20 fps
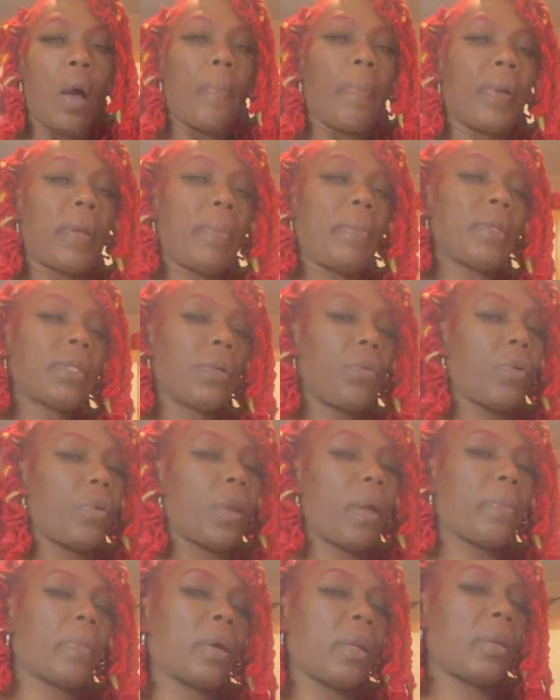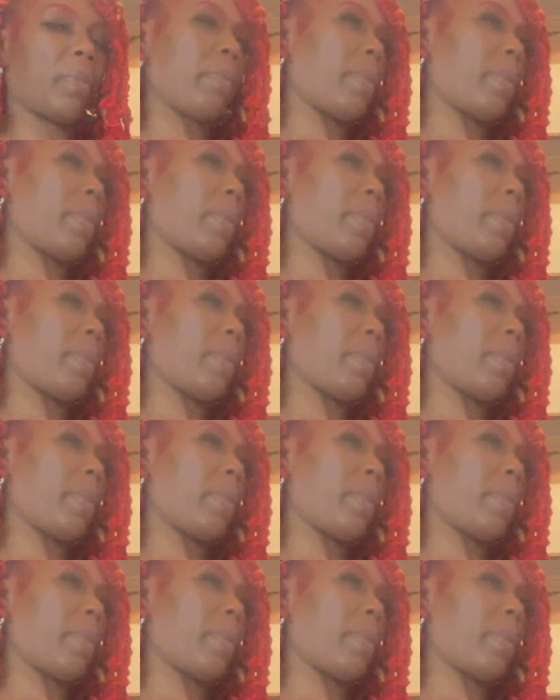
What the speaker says: But let me see what I'm going to